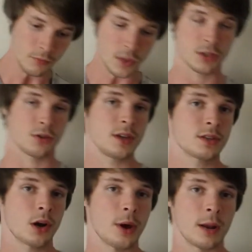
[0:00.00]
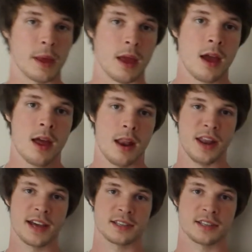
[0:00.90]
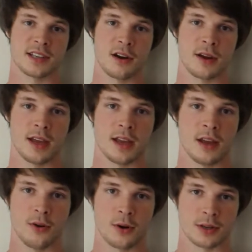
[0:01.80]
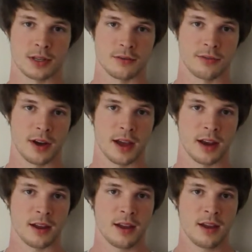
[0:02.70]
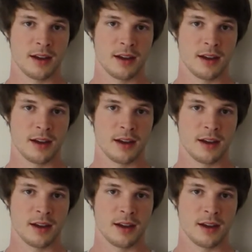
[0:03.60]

So these are going to be necessary in order to define